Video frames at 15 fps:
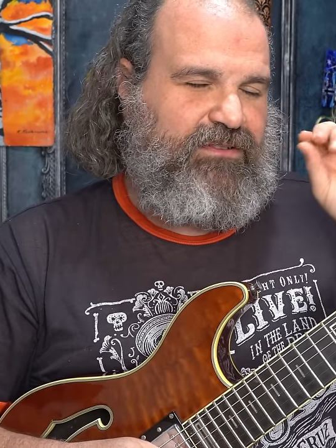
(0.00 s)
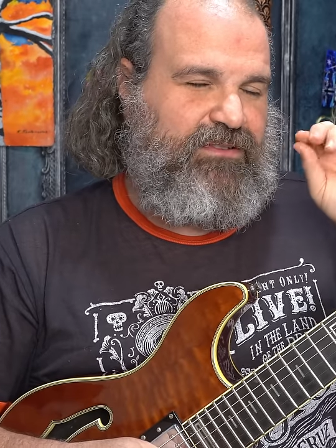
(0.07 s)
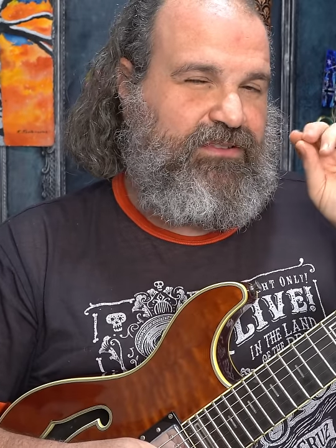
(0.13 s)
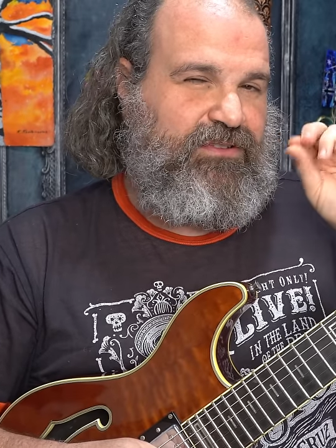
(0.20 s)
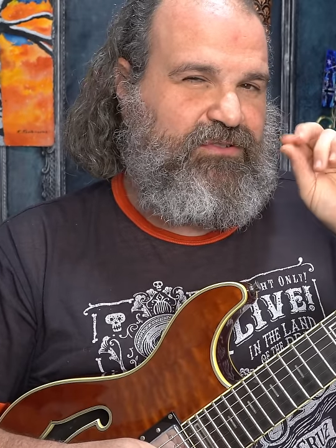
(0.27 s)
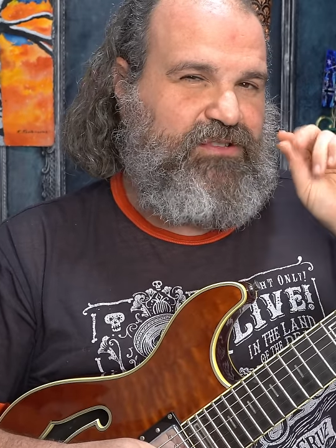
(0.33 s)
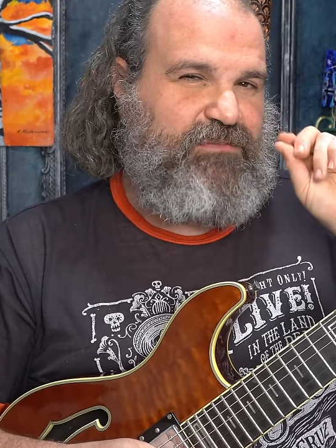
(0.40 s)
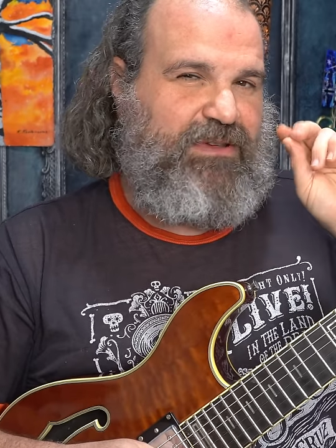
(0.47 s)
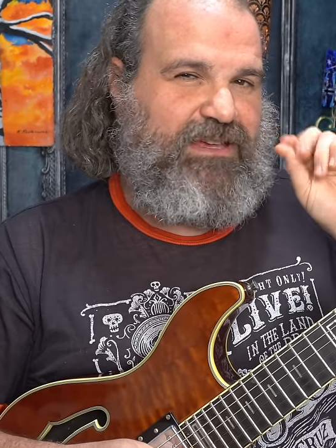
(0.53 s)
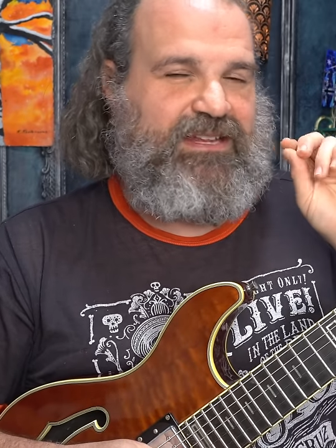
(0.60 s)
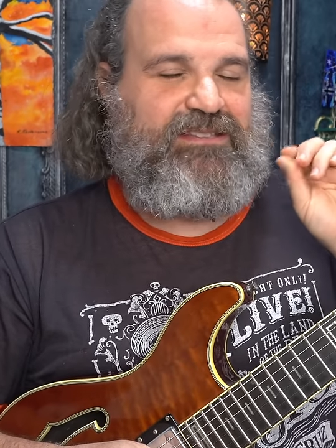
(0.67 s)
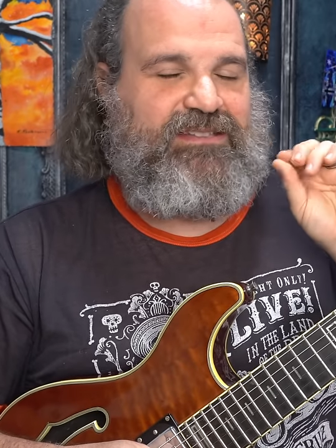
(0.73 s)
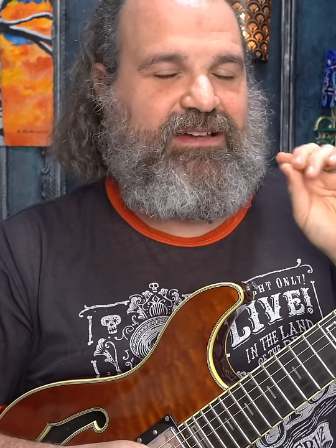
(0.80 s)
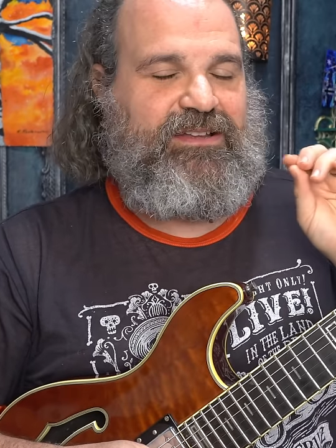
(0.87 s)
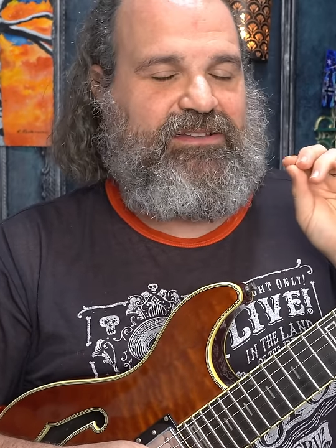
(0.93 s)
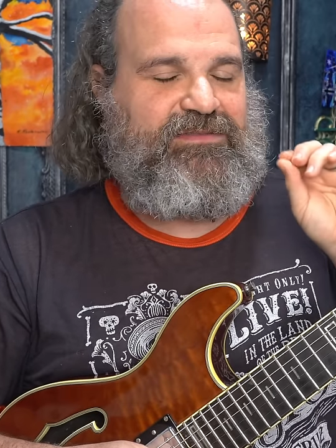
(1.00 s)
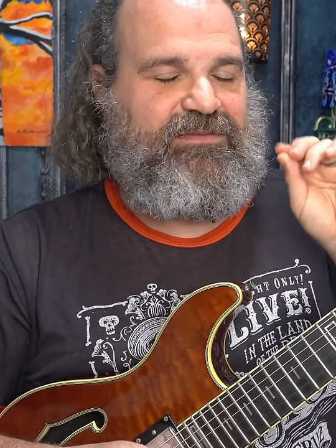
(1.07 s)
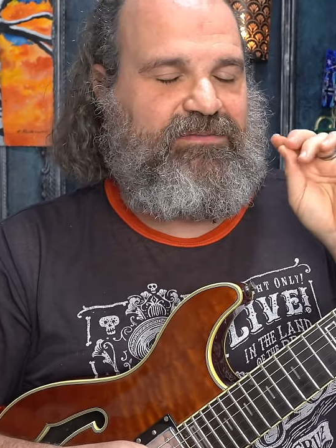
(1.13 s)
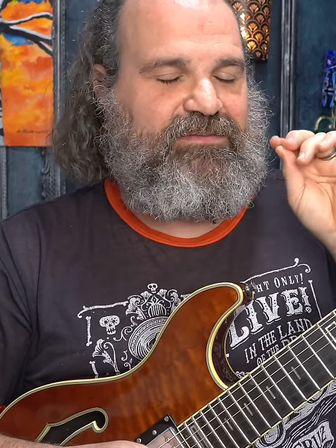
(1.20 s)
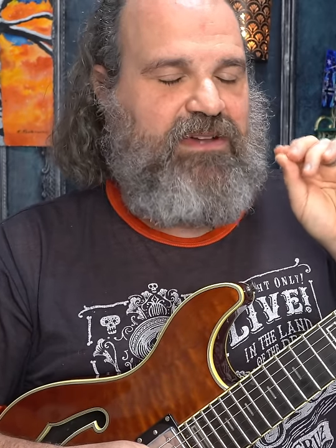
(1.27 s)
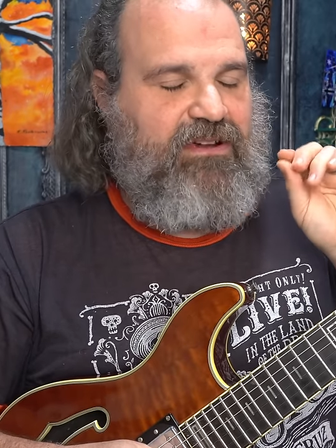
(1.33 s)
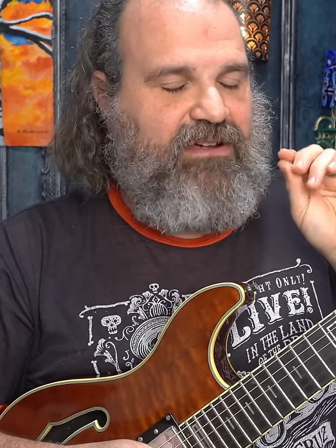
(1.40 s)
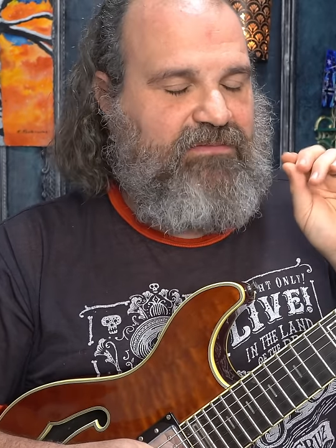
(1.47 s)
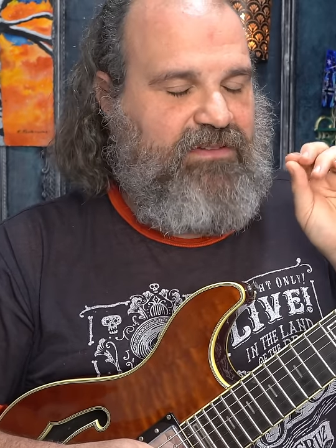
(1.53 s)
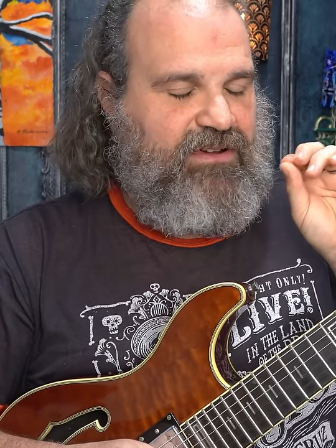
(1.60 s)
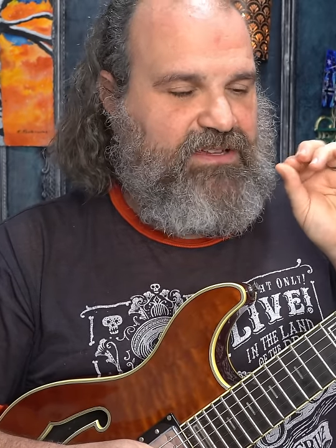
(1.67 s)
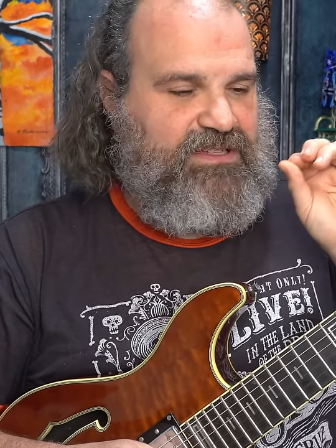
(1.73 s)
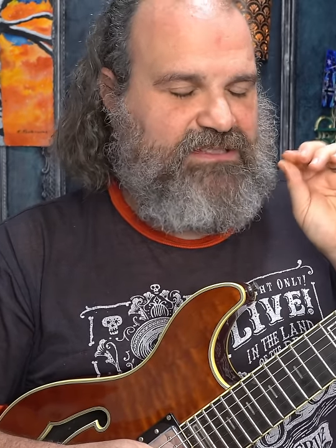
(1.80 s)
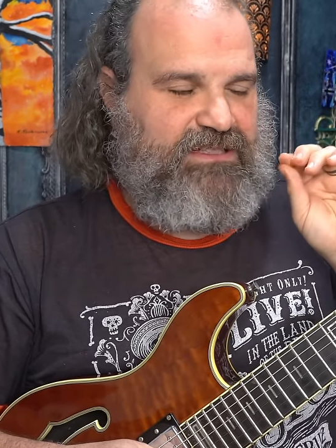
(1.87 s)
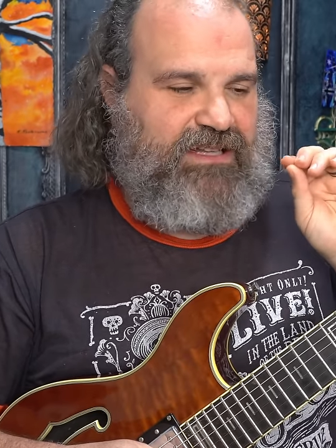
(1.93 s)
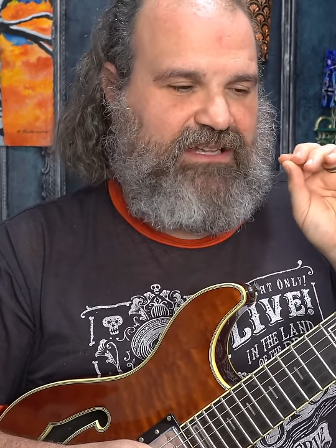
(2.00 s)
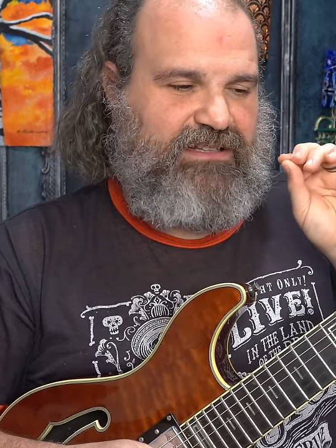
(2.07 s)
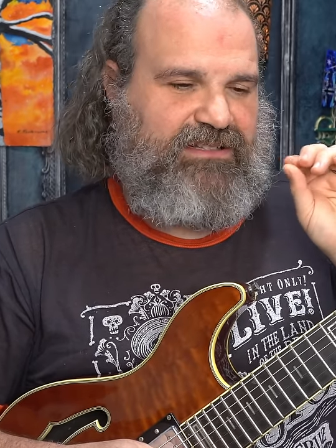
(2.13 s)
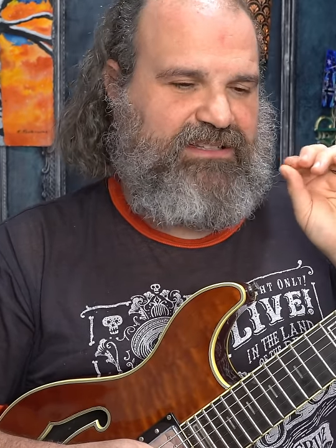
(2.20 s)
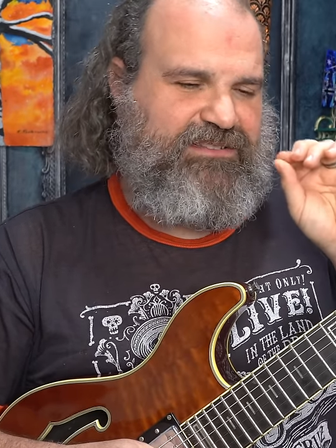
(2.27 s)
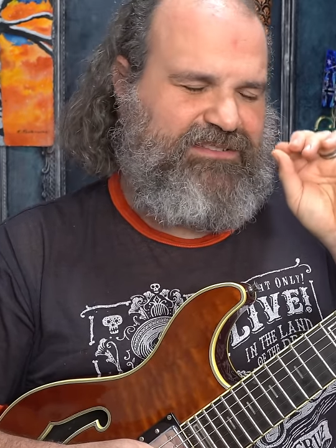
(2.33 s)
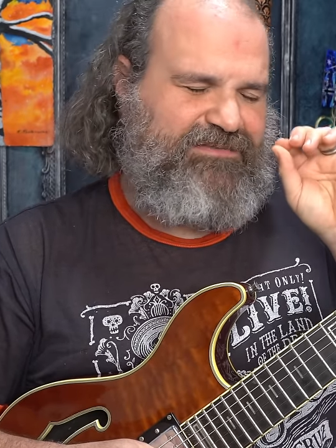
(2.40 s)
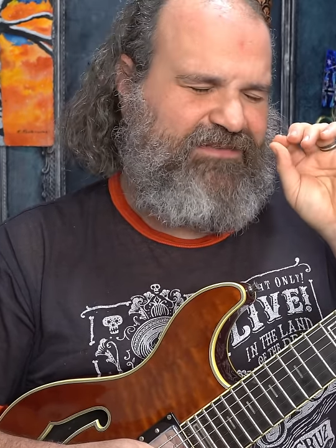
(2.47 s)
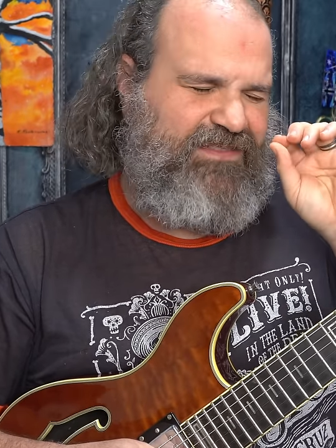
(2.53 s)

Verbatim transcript: use pentatonics very, very slightly,